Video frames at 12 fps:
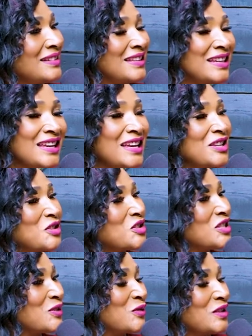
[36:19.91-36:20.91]
and they kind of
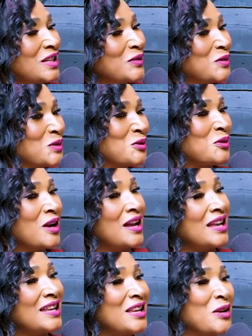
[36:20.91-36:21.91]
shift left to
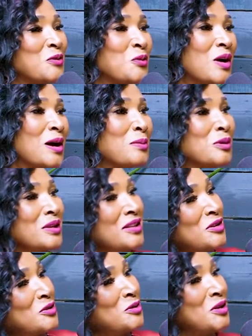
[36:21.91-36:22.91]
right, and they wobble, and
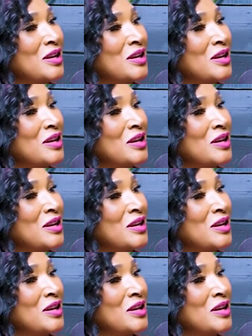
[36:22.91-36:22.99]
you,